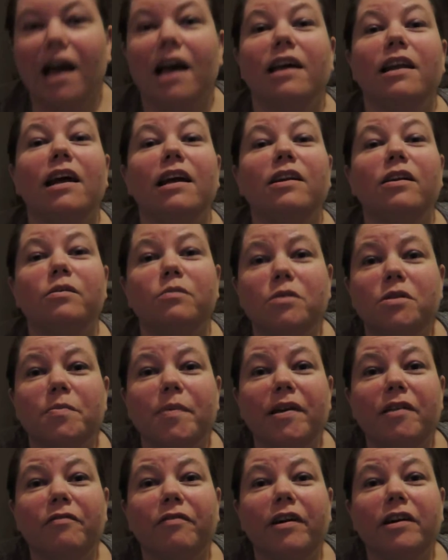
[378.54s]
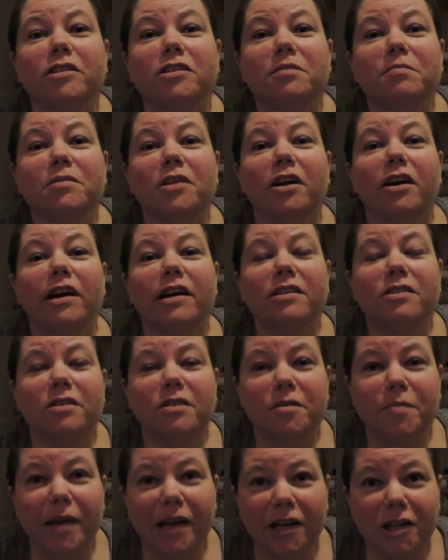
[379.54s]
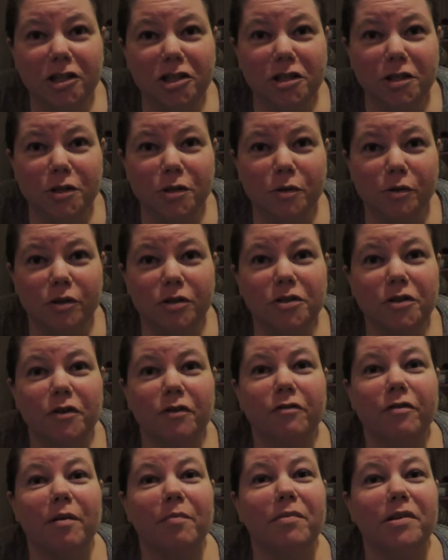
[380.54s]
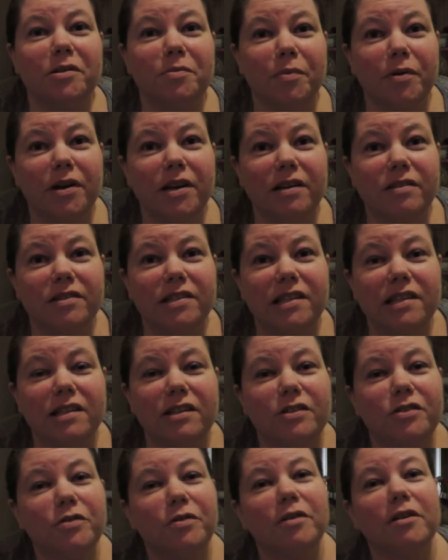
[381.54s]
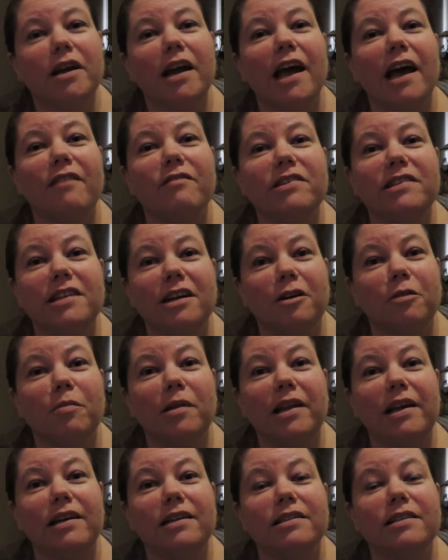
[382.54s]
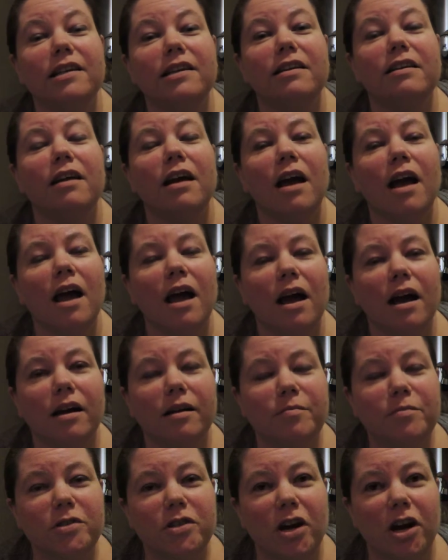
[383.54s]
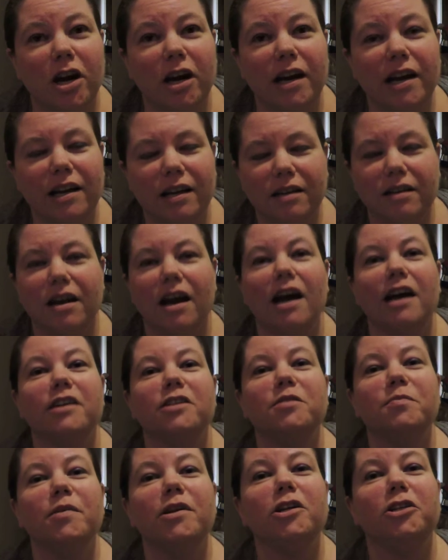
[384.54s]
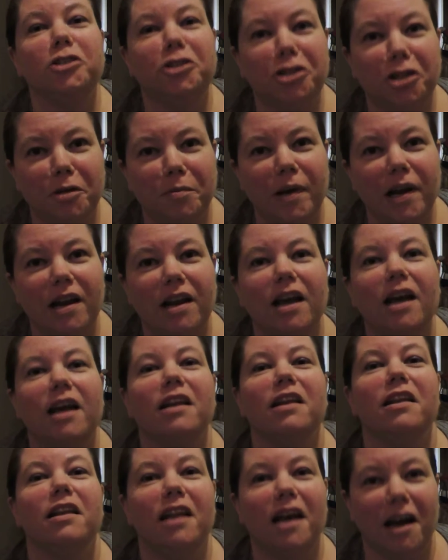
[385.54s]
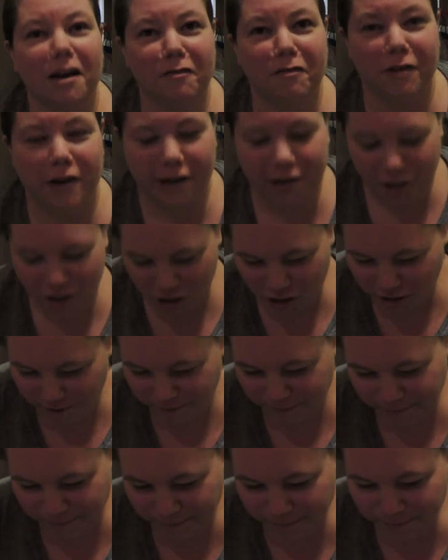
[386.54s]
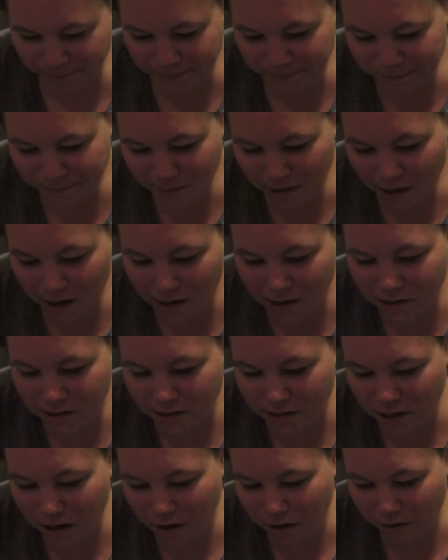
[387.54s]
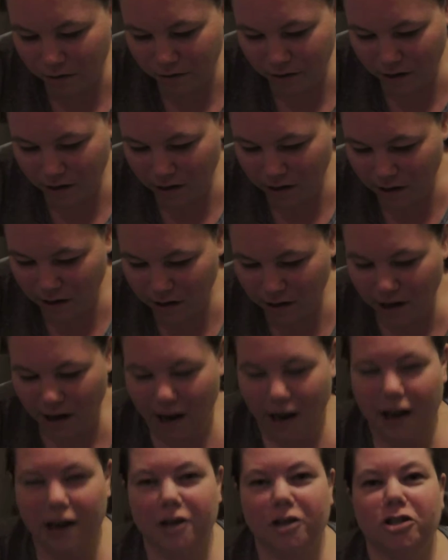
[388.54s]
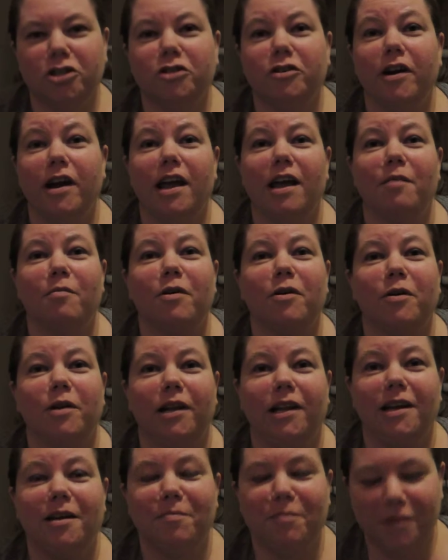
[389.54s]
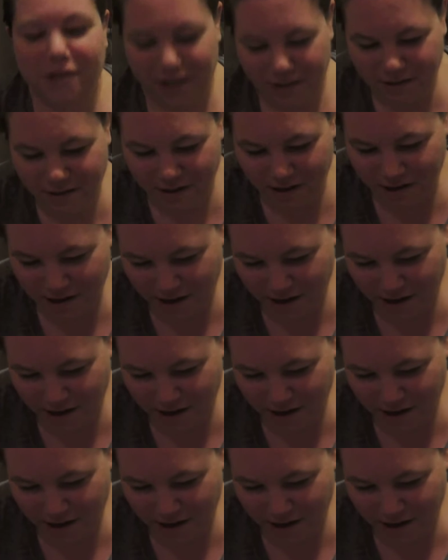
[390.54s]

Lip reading: And I don't speak French, I'm sorry. I took Spanish in school, so if I'm mispronouncing this or I have a terrible accent, I'm sorry. I speak German, not French. So, extra ammo clips,